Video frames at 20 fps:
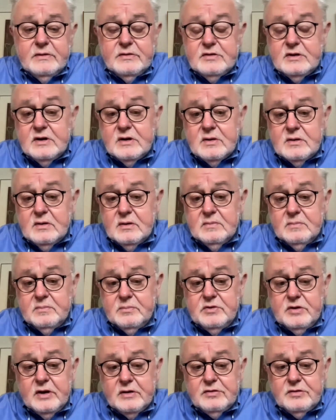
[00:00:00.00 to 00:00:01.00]
cynical
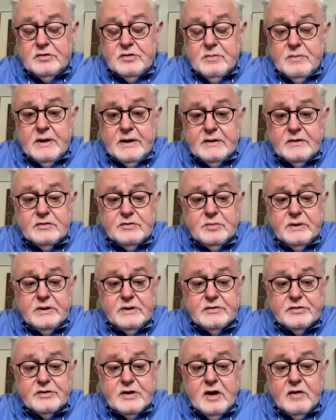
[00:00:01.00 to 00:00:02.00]
gesture by the
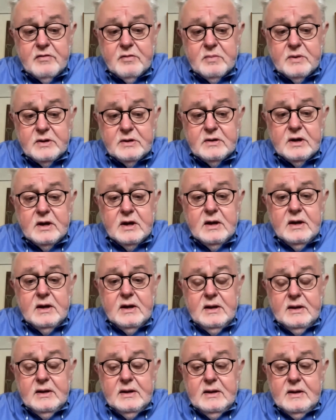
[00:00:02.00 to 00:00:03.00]
Swedish government
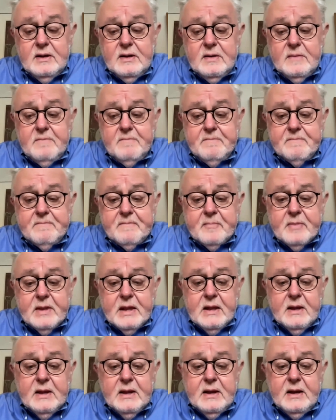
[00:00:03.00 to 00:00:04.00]

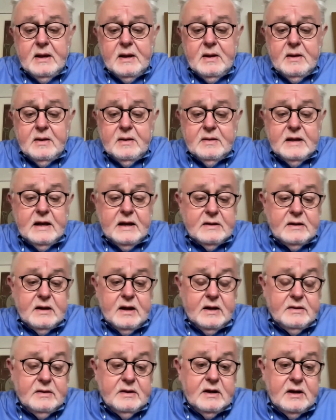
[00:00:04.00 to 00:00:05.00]
that
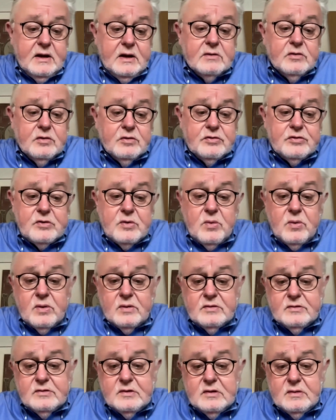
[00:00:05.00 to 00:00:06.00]
I think
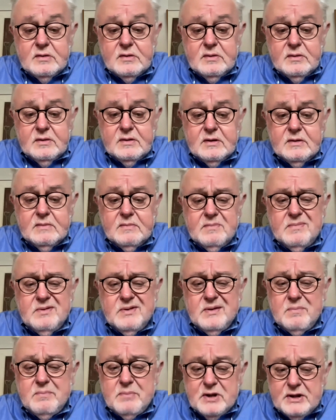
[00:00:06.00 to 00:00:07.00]
underscores
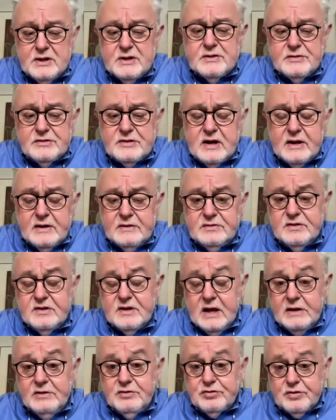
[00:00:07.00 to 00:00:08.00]
the politicized
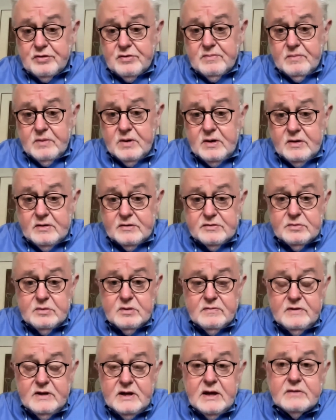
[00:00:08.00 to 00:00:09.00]
nature also
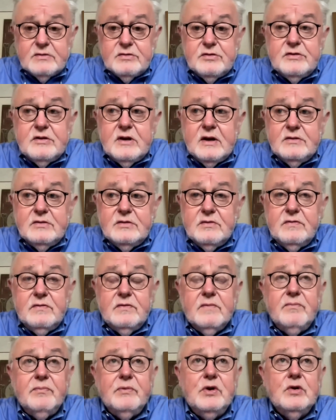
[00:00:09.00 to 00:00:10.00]
of the exercise of
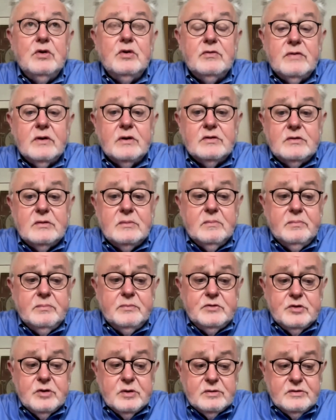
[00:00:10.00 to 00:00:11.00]
universal
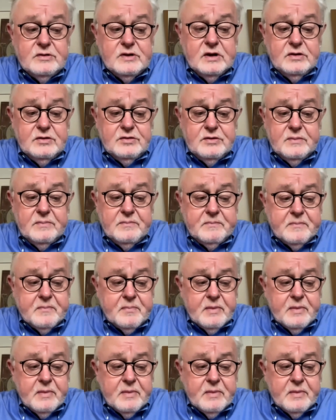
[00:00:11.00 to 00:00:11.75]
jurisdiction.